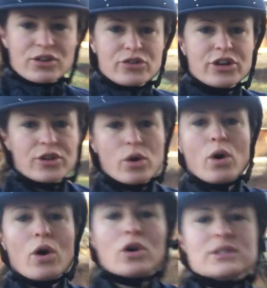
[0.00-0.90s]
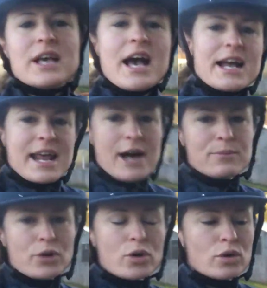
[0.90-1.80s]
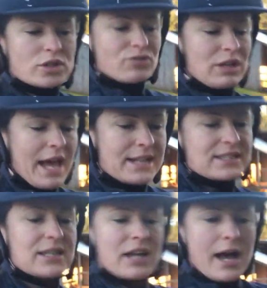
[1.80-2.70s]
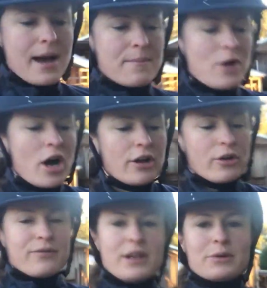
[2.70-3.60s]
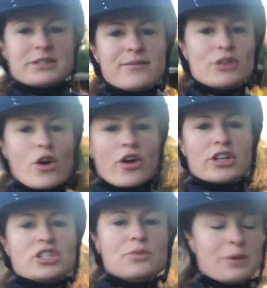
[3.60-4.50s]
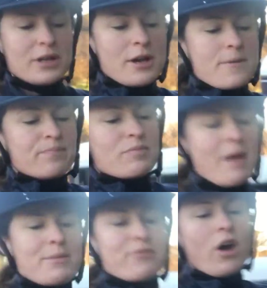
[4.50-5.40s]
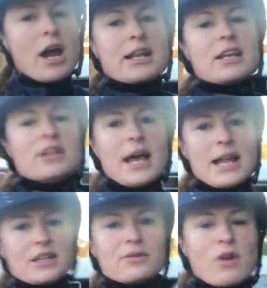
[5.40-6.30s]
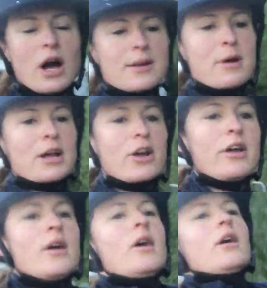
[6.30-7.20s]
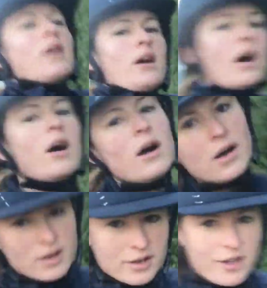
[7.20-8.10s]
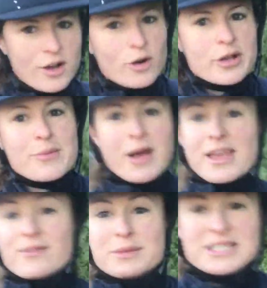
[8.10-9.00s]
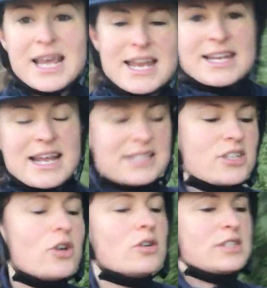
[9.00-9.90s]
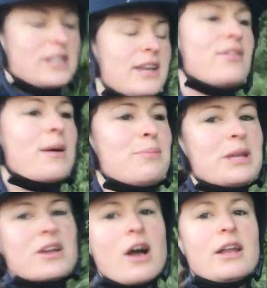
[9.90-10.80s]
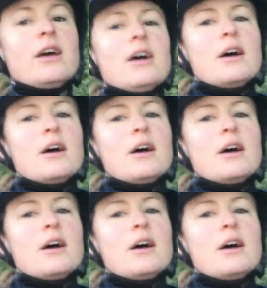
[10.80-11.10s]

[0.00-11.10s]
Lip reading: through to the horse and help the horse relax. I don't know if anyone's ever noticed, you'd be maybe riding and the rider might go, or you might even be standing next to your horse and you give that big kind of